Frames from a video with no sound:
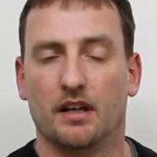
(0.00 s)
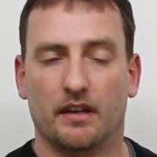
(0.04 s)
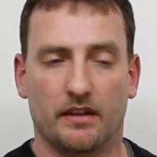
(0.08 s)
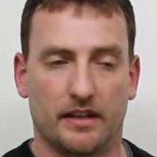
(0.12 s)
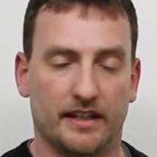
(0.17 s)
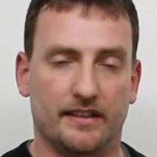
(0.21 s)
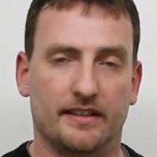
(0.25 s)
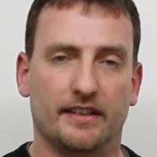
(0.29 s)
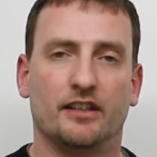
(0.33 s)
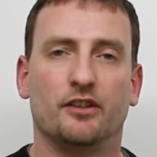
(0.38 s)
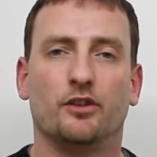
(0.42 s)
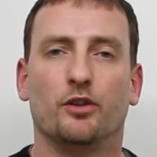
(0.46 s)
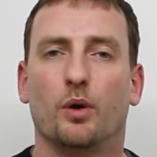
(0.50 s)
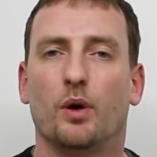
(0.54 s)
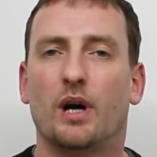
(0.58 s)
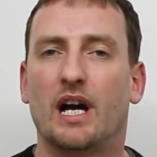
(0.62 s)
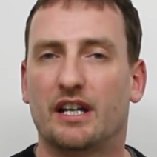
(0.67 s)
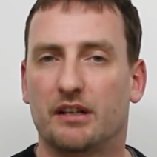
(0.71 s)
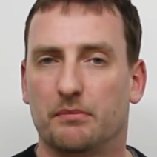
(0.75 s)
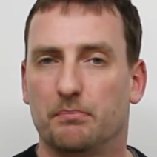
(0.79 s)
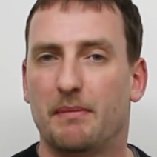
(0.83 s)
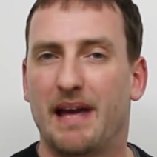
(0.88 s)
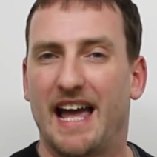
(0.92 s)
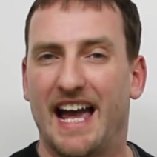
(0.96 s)
They didn't know how
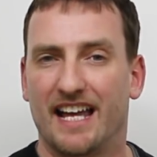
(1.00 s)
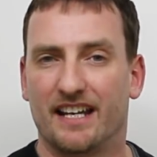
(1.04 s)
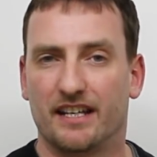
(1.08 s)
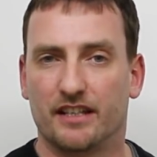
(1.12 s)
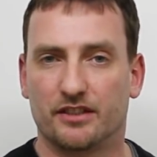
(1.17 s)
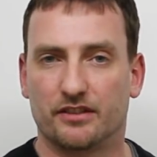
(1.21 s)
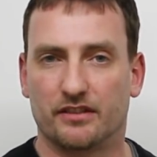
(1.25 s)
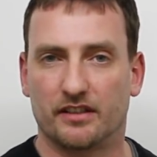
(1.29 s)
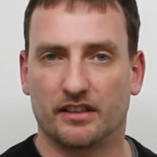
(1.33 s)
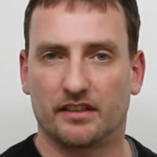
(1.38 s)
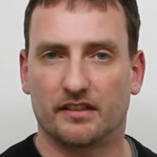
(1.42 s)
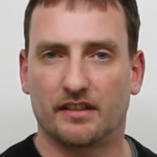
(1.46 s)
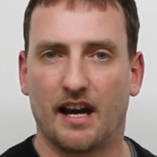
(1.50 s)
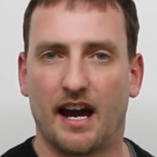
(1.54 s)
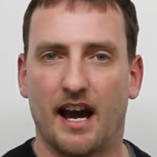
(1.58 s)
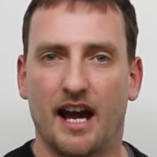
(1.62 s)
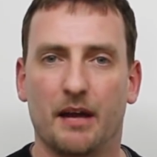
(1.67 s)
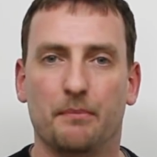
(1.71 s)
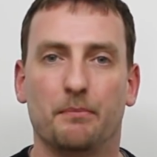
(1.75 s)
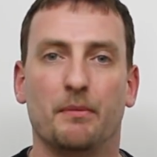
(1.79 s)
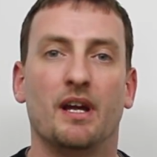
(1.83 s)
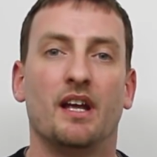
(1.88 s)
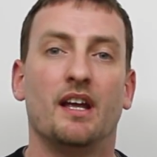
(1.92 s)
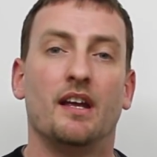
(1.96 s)
to manage their
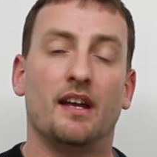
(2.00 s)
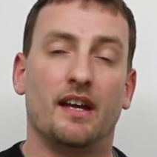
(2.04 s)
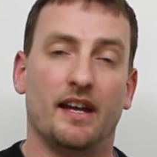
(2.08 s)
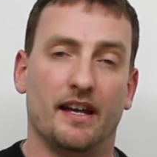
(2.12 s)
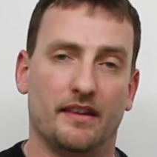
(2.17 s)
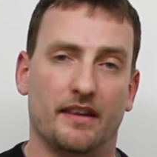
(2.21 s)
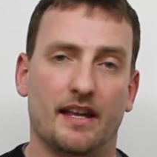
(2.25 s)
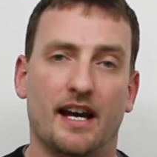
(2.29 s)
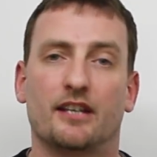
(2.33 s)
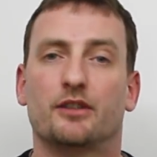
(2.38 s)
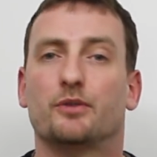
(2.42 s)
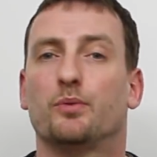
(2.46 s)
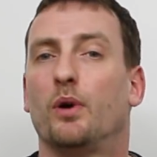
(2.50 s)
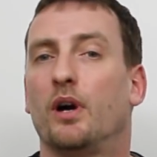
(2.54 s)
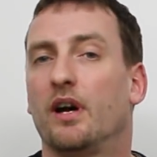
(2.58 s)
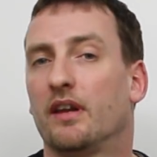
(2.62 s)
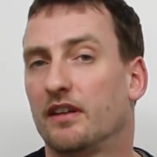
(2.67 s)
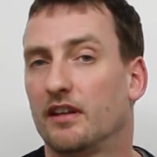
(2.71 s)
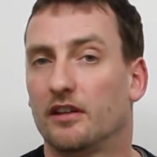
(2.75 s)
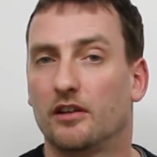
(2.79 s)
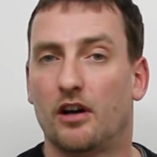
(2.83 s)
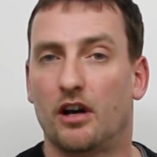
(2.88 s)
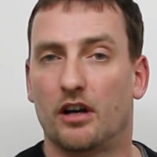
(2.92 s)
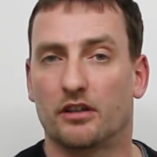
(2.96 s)
time, and that's why
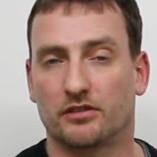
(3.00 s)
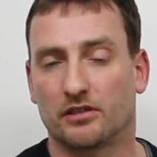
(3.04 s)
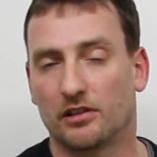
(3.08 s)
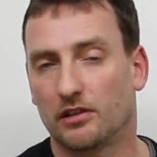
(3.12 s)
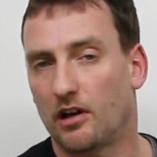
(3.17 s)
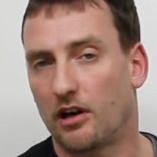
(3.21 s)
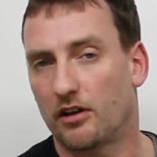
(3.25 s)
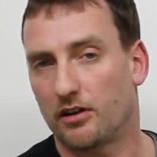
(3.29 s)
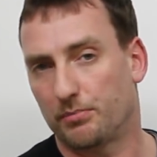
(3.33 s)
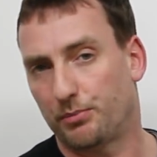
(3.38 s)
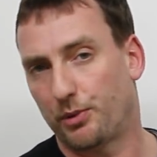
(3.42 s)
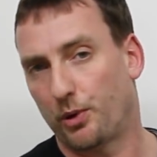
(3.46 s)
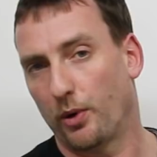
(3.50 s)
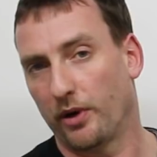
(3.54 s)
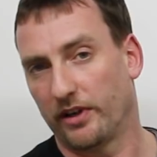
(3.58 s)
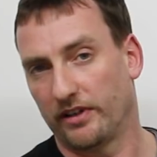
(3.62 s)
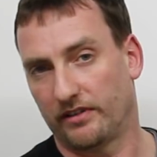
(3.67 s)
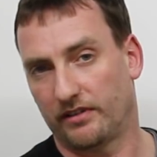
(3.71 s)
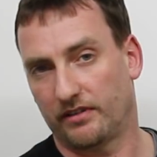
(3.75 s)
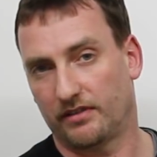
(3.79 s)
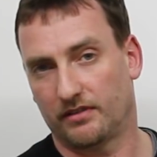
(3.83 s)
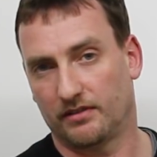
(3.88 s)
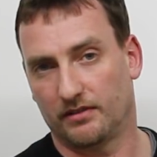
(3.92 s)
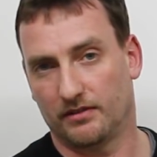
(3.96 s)
they lost a lot of
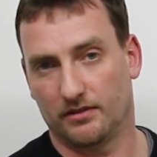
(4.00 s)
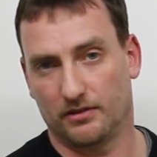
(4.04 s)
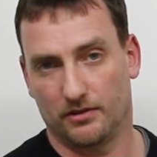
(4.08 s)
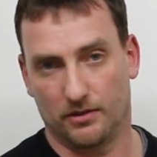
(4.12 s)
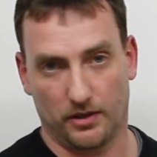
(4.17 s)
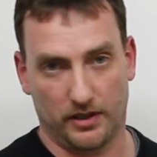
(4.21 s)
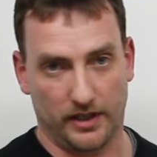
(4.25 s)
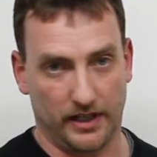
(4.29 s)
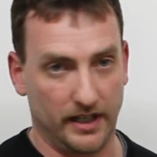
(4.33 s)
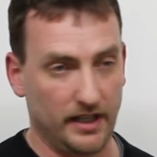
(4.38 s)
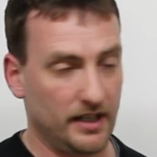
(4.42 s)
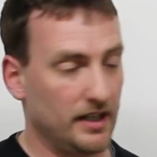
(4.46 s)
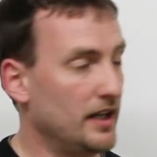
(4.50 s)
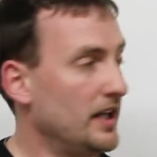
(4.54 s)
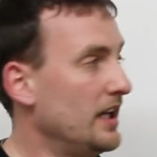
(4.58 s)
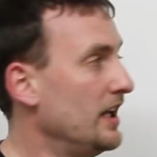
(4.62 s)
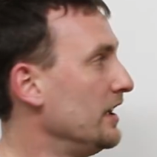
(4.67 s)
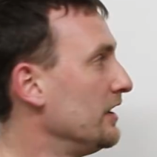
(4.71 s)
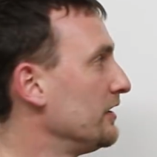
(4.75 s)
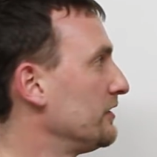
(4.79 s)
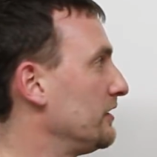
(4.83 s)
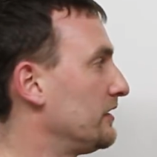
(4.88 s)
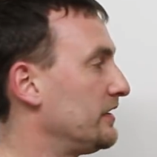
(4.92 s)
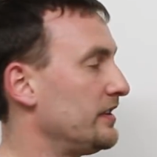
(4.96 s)
points. Okay?
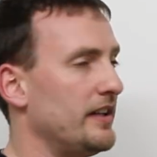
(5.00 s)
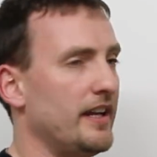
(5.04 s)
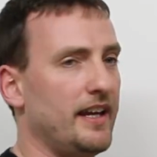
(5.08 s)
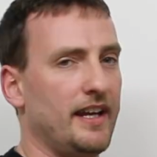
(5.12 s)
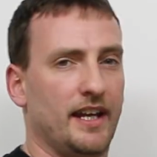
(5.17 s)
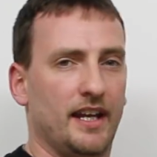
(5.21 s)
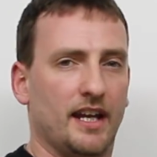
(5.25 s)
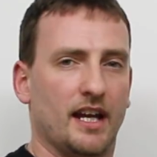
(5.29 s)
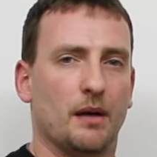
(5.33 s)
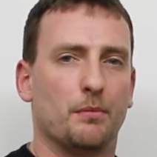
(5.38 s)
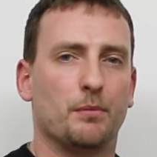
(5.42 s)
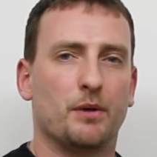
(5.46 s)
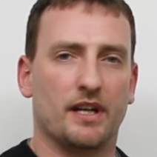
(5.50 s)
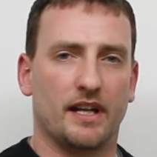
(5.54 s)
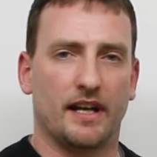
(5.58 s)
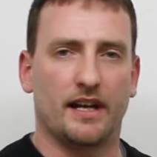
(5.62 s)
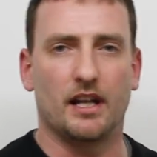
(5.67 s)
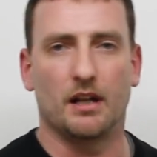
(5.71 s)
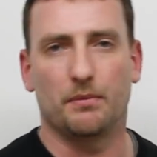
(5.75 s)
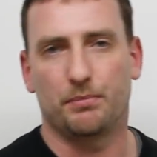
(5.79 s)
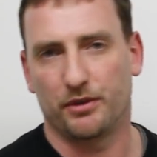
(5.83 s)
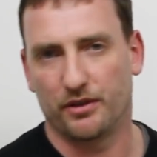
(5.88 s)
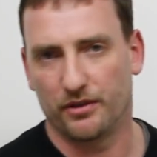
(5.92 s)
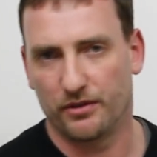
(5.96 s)
So today, I'm going to
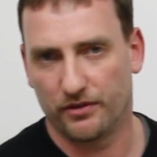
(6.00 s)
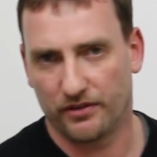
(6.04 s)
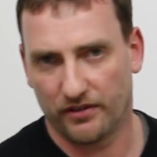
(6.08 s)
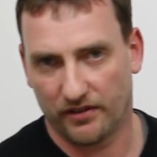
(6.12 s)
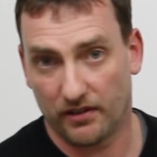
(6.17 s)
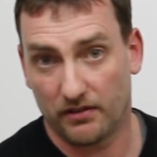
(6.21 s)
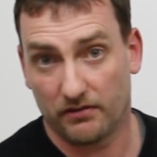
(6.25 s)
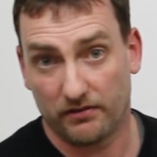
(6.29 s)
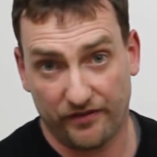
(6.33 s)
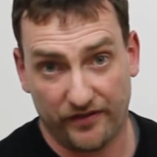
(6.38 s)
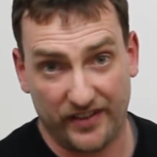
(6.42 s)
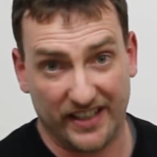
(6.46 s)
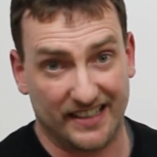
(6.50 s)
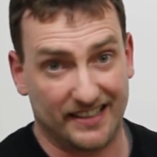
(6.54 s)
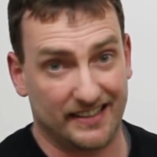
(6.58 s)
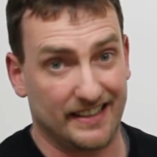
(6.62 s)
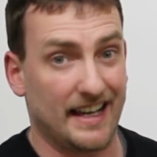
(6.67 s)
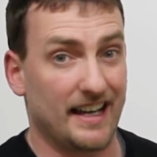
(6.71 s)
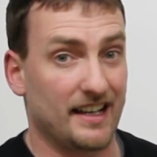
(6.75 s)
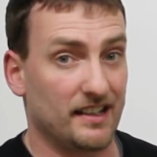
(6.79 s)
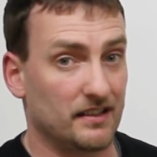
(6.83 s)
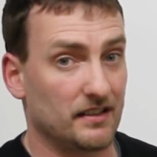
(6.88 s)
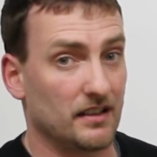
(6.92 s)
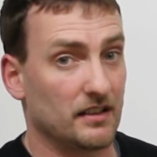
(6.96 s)
help you fix
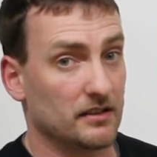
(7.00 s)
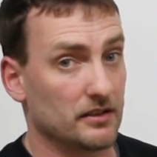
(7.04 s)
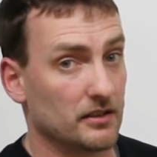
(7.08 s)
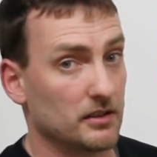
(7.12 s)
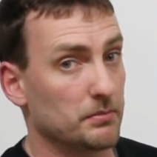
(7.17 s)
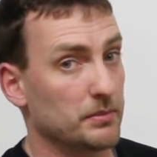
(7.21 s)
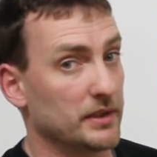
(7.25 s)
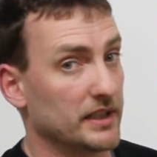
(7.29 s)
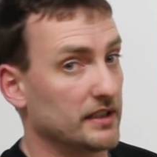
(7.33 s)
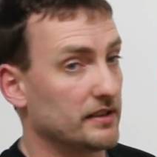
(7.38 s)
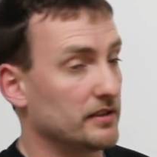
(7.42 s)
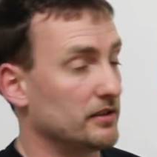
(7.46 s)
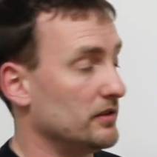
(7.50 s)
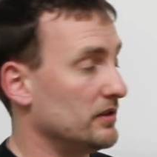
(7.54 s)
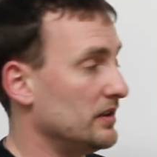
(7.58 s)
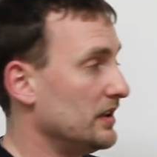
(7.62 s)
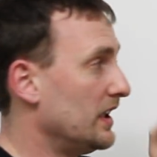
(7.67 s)
that a little bit.